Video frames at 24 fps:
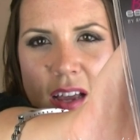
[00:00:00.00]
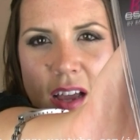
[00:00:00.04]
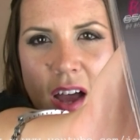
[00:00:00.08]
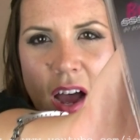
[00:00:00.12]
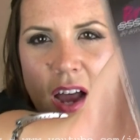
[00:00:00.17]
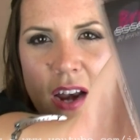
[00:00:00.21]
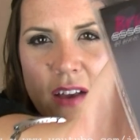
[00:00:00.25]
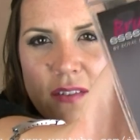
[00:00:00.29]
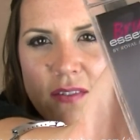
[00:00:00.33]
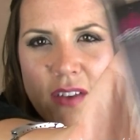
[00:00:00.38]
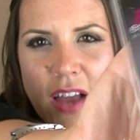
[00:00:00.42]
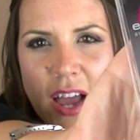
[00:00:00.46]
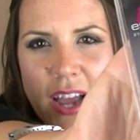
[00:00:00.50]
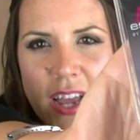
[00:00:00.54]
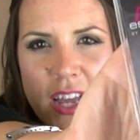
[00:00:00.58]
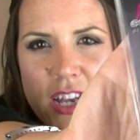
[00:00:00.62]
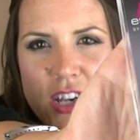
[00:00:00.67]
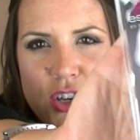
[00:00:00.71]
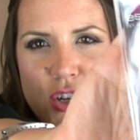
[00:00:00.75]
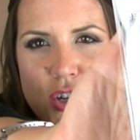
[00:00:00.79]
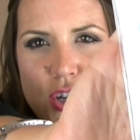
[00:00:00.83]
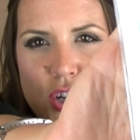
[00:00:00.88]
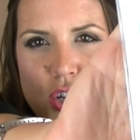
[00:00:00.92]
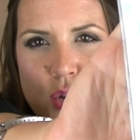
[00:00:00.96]
kind of like a
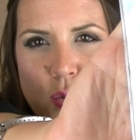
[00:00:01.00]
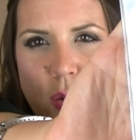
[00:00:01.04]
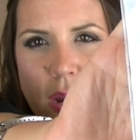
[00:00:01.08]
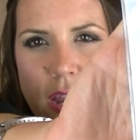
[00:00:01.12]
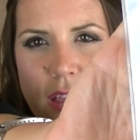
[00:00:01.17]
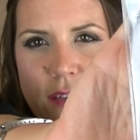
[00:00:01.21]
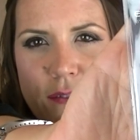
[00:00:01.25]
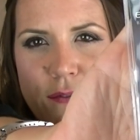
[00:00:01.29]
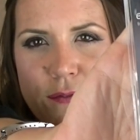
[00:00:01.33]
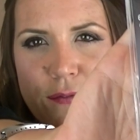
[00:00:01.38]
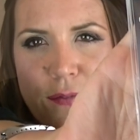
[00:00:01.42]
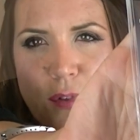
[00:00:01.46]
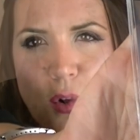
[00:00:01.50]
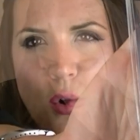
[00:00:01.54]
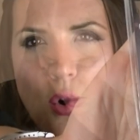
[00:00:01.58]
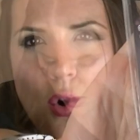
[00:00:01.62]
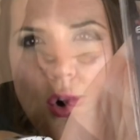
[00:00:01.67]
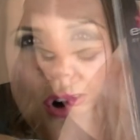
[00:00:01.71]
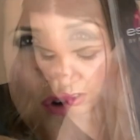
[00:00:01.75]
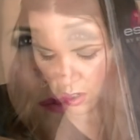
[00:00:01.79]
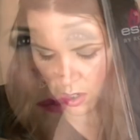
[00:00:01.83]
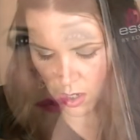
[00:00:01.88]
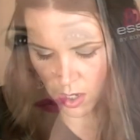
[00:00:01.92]
224.